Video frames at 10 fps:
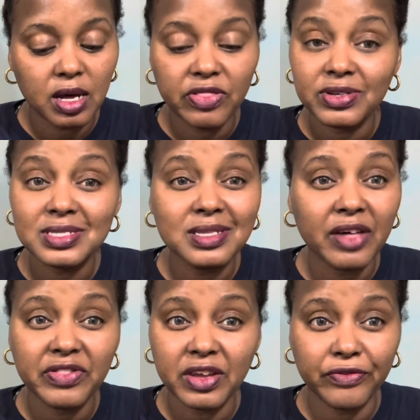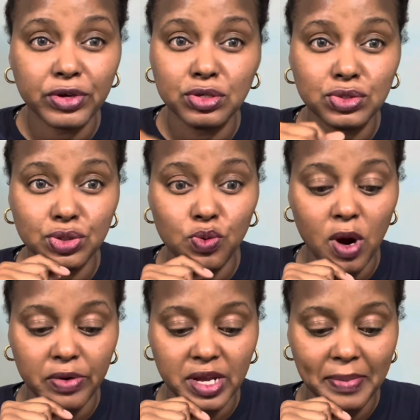There's nothing for you to
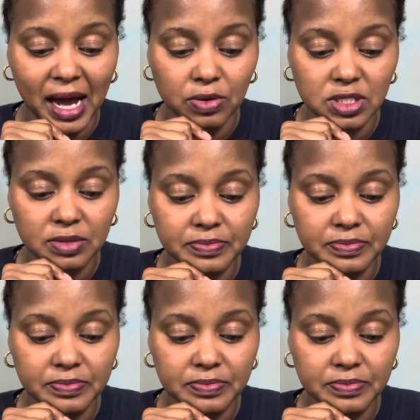worry about.